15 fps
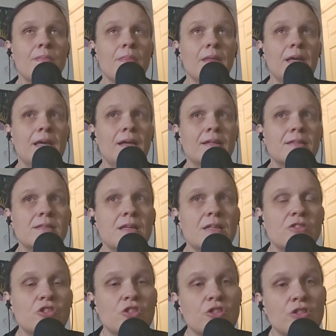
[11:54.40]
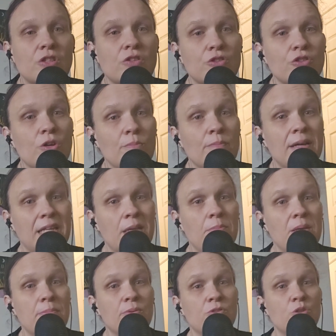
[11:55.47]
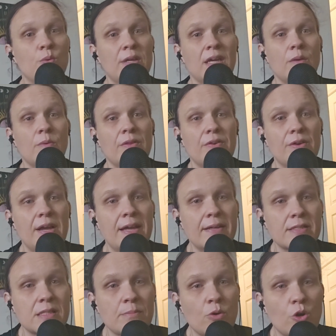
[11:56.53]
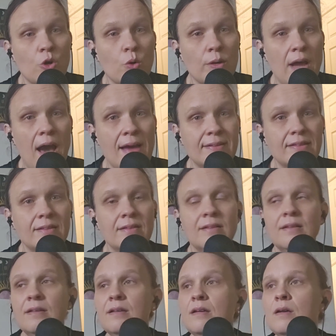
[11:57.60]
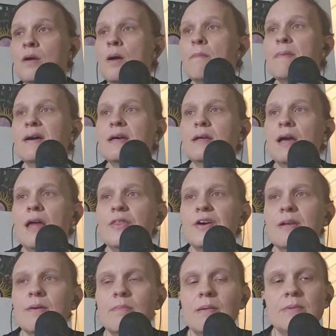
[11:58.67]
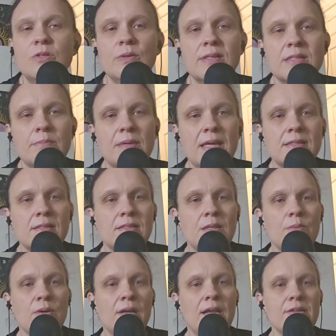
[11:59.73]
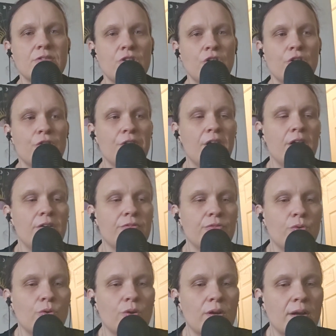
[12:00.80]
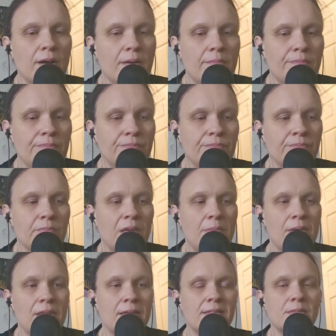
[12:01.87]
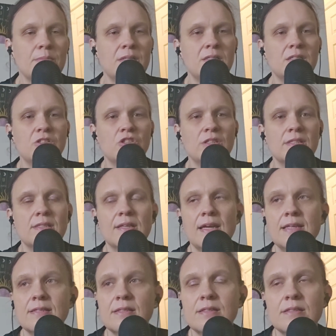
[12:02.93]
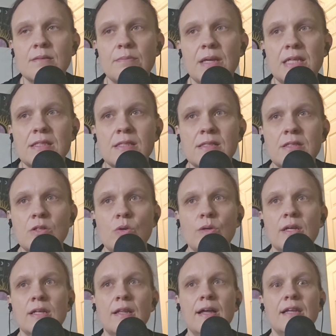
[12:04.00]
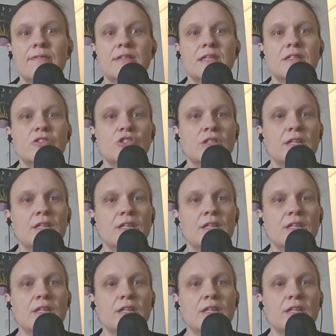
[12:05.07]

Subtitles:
it's just, there's so many people doing it, whether ASMR or not. But I thought about maybe doing some cases that were less heard of, or maybe like some indigenous cases, some cases that don't get a lot of attention.